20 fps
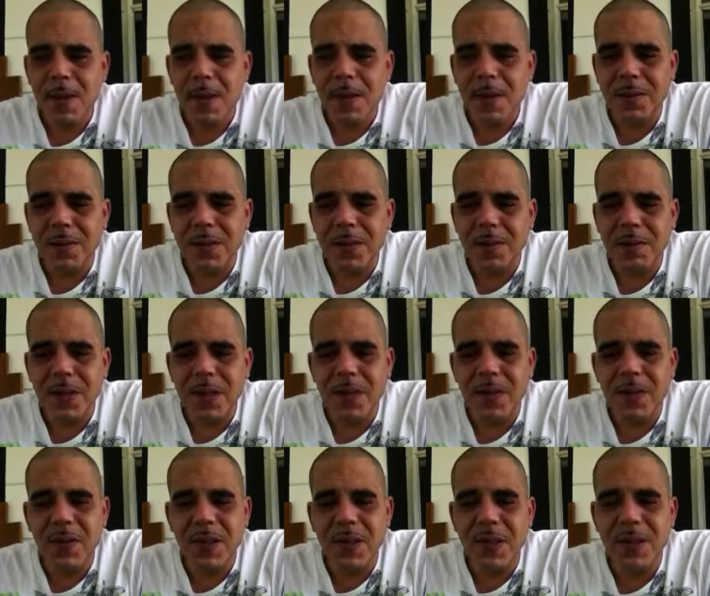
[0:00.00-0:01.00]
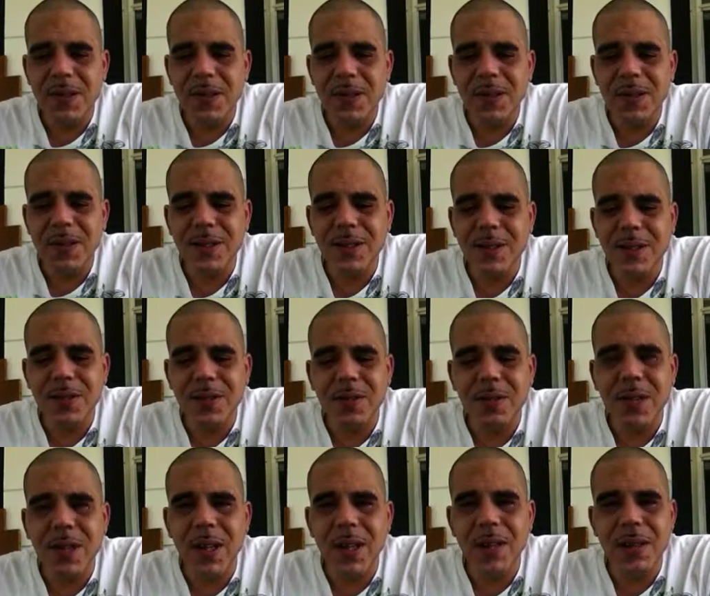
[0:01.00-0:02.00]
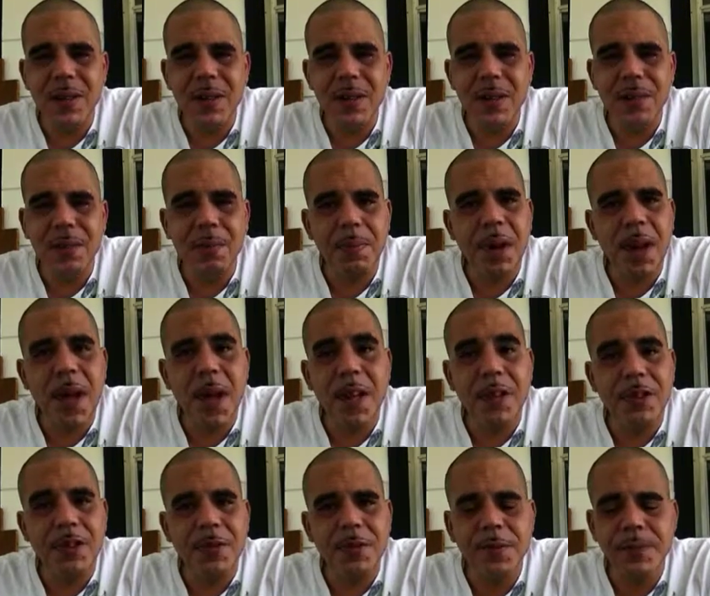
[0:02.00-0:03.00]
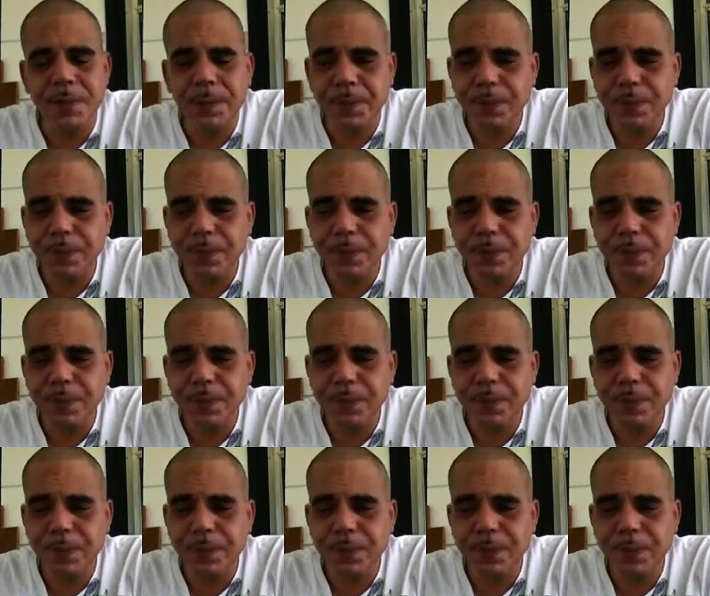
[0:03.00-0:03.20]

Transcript: To me, religion is just a way to blind you.